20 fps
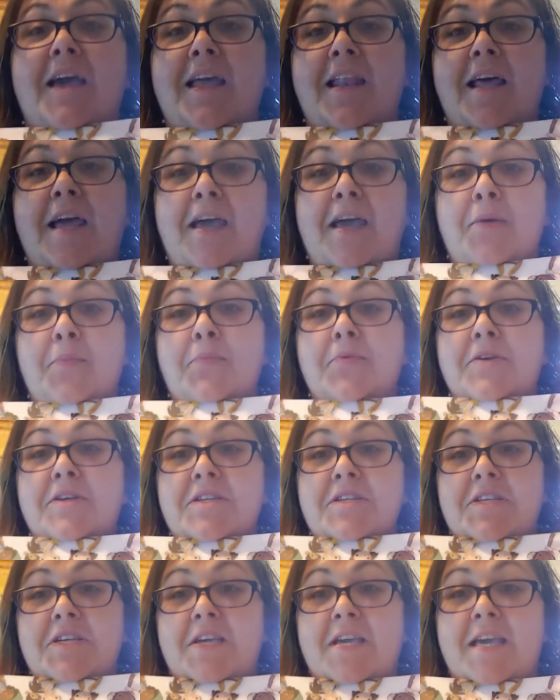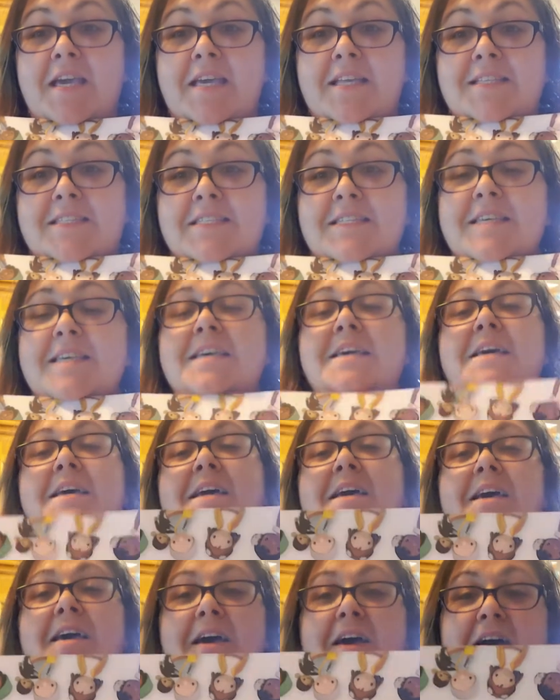and I appreciate
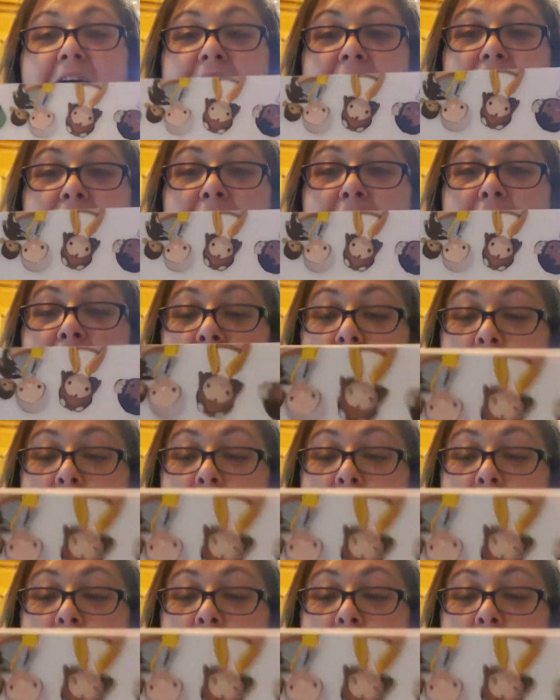you